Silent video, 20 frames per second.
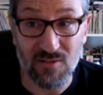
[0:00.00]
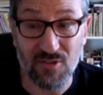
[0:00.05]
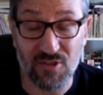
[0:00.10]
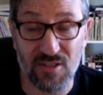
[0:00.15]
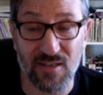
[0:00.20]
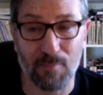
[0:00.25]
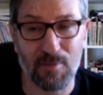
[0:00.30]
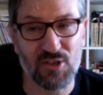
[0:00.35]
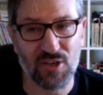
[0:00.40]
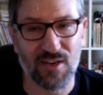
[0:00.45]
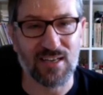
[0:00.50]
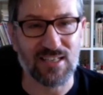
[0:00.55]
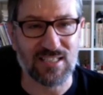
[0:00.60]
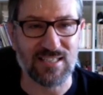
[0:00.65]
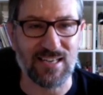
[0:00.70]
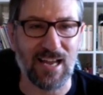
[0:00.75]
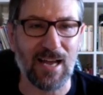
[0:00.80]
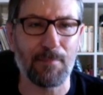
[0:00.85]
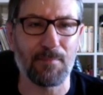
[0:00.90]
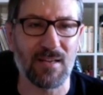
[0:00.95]
She got a
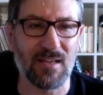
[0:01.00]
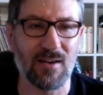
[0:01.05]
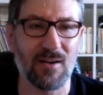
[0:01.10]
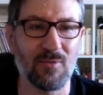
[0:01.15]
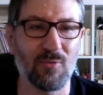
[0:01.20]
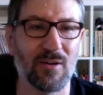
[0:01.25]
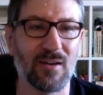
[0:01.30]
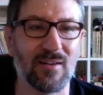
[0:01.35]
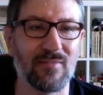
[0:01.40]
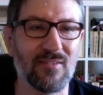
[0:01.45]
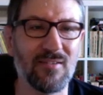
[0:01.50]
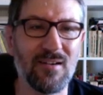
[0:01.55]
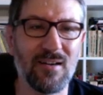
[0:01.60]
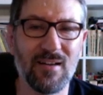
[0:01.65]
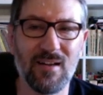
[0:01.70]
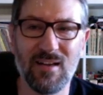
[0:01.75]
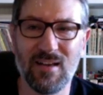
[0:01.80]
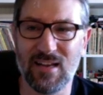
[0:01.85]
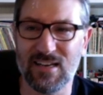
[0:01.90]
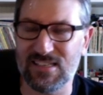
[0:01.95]
snap down, whatever.
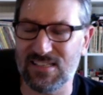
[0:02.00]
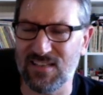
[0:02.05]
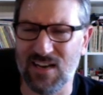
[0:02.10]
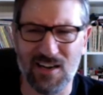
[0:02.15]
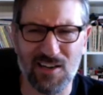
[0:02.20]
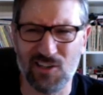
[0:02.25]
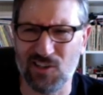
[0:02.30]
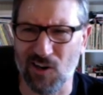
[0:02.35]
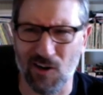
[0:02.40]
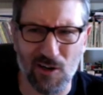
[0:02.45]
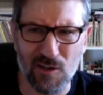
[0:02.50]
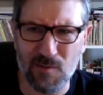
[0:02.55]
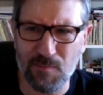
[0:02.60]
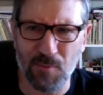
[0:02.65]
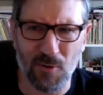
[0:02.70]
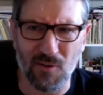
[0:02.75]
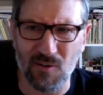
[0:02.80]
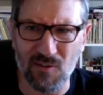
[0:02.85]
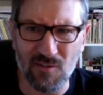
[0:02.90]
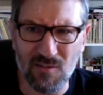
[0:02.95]
And it's not a guard
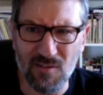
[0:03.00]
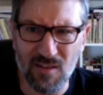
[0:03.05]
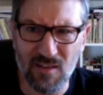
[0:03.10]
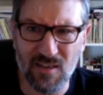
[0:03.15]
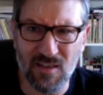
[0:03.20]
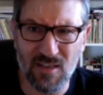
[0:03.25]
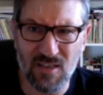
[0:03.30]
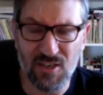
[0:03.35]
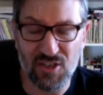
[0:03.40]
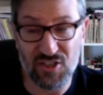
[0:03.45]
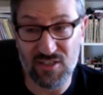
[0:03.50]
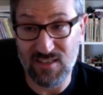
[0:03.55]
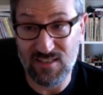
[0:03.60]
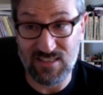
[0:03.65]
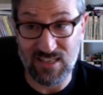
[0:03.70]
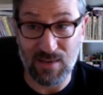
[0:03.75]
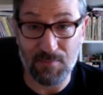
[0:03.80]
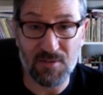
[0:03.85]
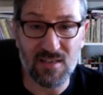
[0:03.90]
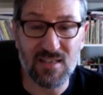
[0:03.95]
pull. She
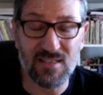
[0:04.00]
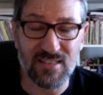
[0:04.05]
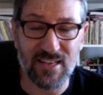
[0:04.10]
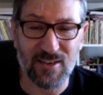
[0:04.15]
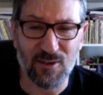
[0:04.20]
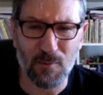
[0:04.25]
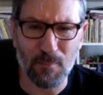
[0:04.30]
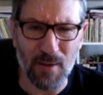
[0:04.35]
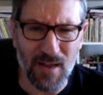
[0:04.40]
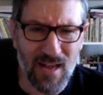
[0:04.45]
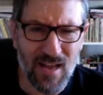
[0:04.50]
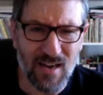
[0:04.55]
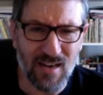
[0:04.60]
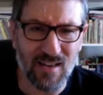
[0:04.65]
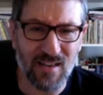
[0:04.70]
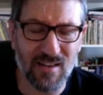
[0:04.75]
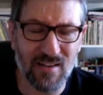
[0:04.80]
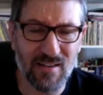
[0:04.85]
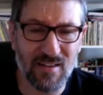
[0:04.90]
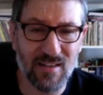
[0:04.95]
attempted to take her back,
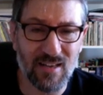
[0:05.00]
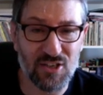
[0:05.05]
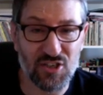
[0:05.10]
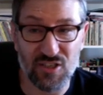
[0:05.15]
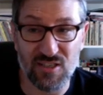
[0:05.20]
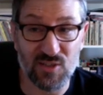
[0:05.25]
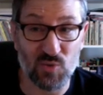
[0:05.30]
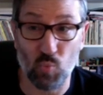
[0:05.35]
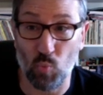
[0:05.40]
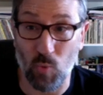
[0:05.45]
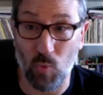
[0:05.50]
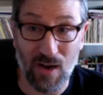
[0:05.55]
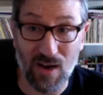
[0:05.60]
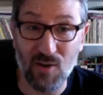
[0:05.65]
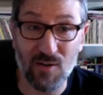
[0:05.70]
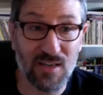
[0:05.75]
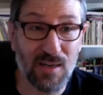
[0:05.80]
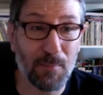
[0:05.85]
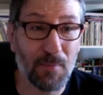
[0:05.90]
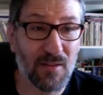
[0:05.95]
and she just
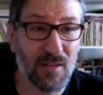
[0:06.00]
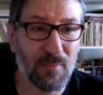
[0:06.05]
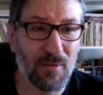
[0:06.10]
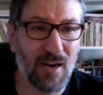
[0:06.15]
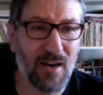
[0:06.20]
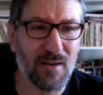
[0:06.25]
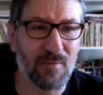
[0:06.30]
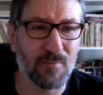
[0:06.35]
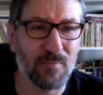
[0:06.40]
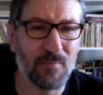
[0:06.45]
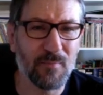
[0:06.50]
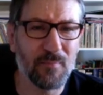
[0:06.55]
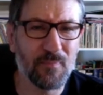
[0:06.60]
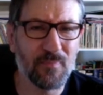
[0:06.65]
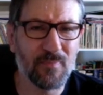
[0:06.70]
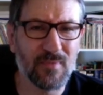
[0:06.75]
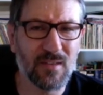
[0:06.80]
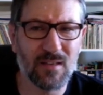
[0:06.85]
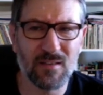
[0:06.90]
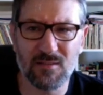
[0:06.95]
wound up on the bottom.
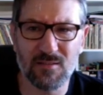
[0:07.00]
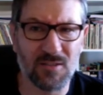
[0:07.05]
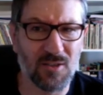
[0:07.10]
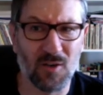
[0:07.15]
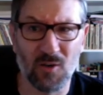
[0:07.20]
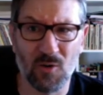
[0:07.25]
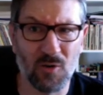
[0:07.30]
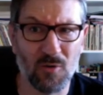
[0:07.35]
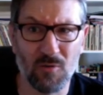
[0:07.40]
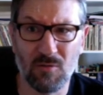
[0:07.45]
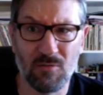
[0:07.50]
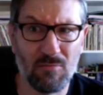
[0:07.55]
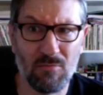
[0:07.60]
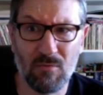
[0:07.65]
So,